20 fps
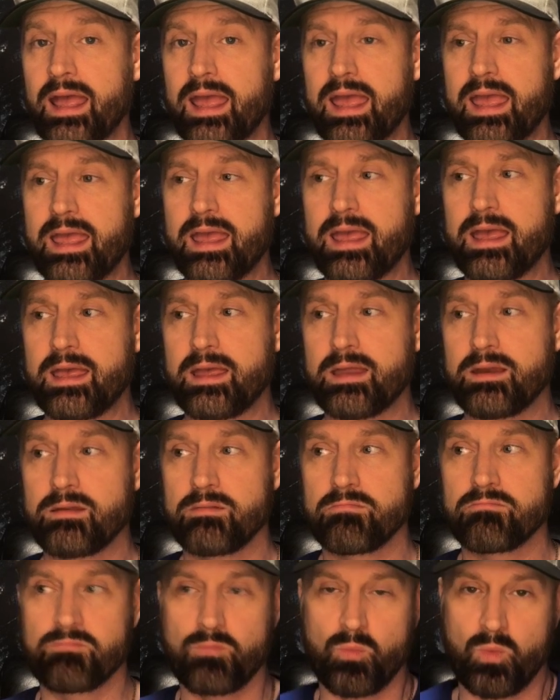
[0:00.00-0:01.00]
and
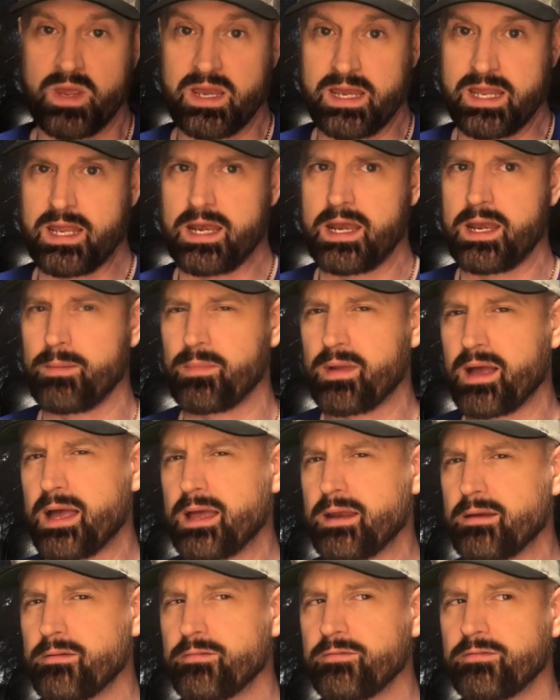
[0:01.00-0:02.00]
we needed them
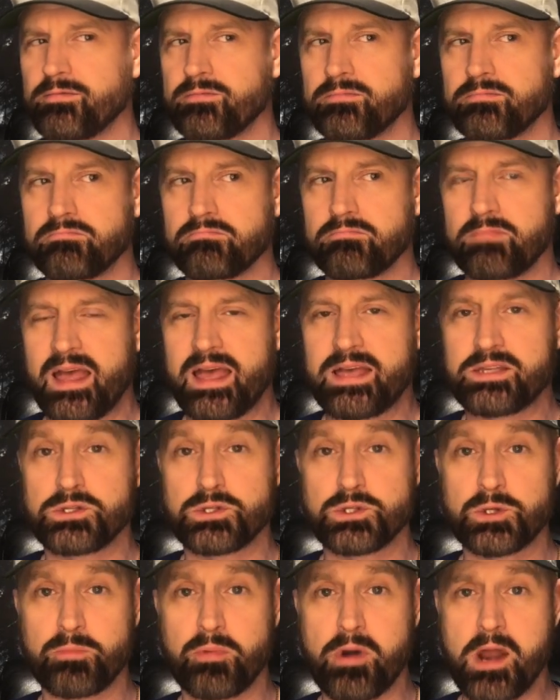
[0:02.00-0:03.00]
kind of as a
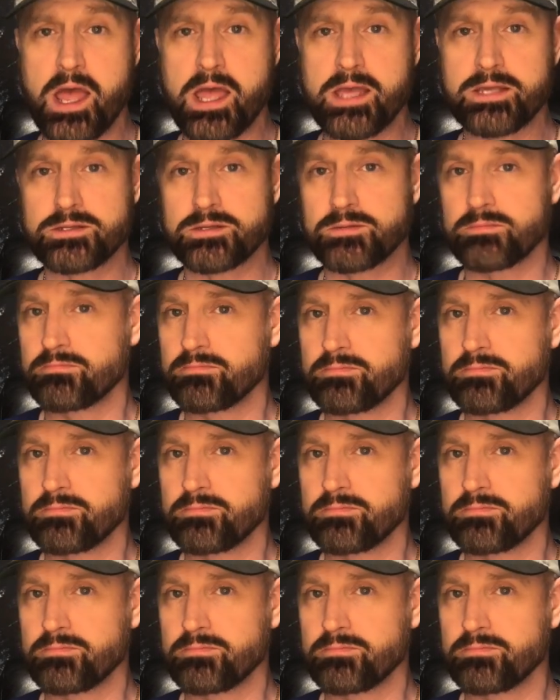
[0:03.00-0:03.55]
surprise,